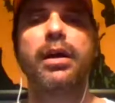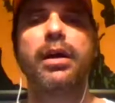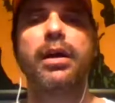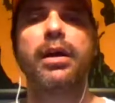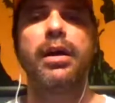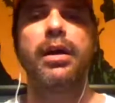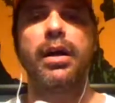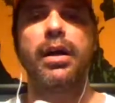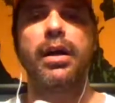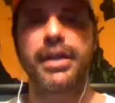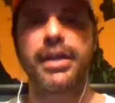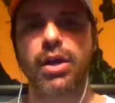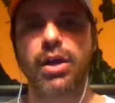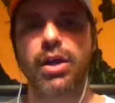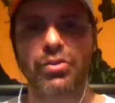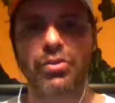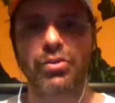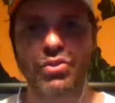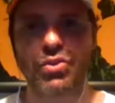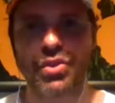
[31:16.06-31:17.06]
in God
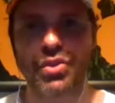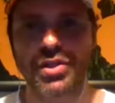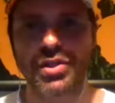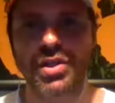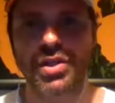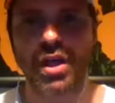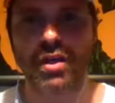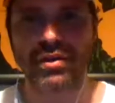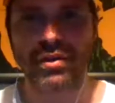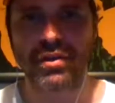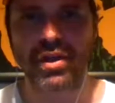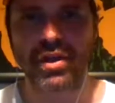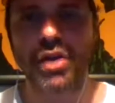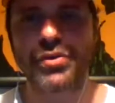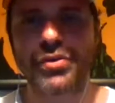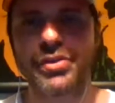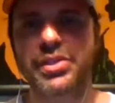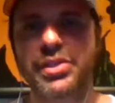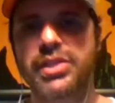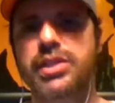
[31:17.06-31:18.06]
we trust out of the
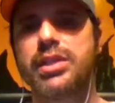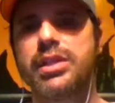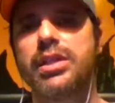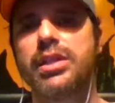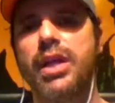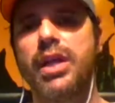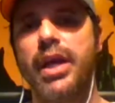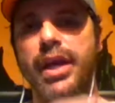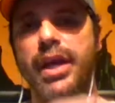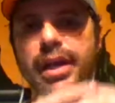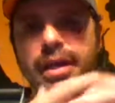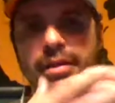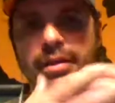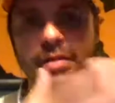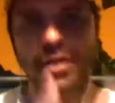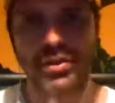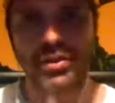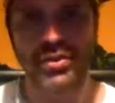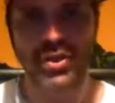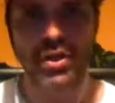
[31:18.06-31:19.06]
currency and
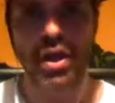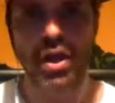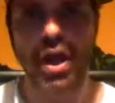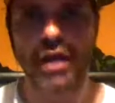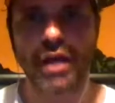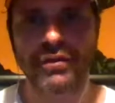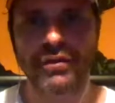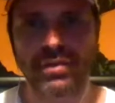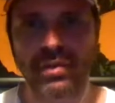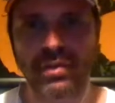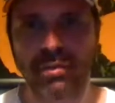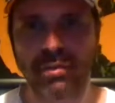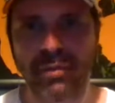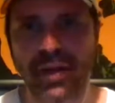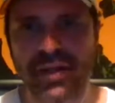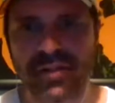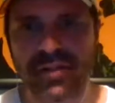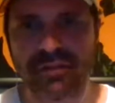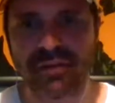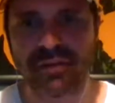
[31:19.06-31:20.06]
under God from the
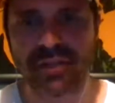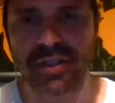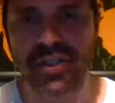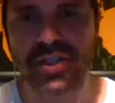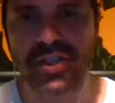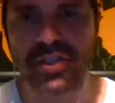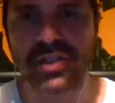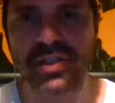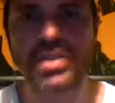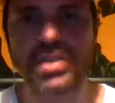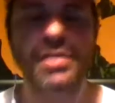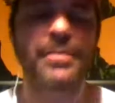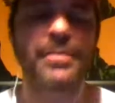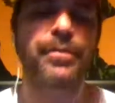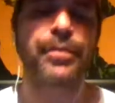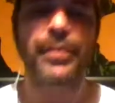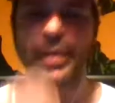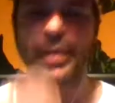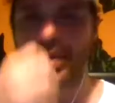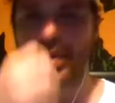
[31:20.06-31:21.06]
Pledge of
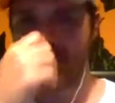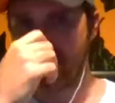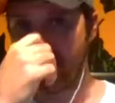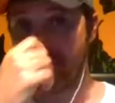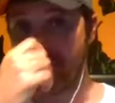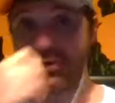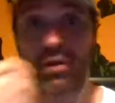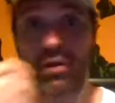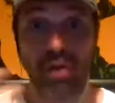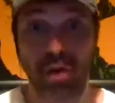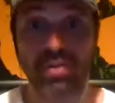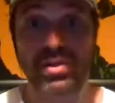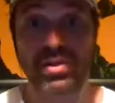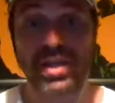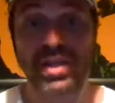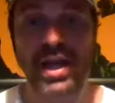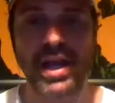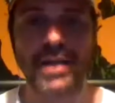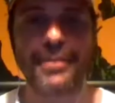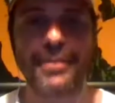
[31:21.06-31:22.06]
Allegiance for a long
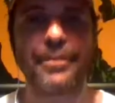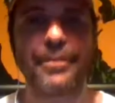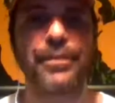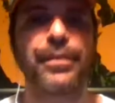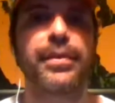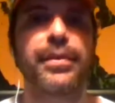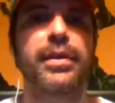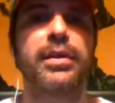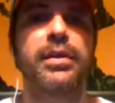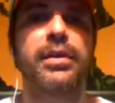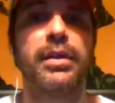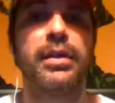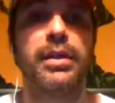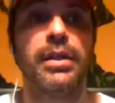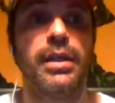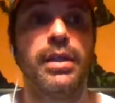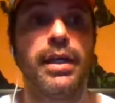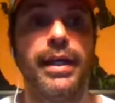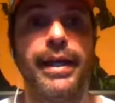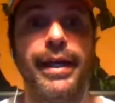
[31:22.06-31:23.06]
time.
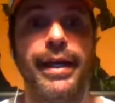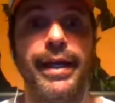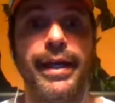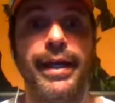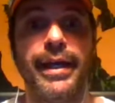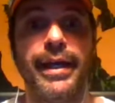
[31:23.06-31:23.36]
And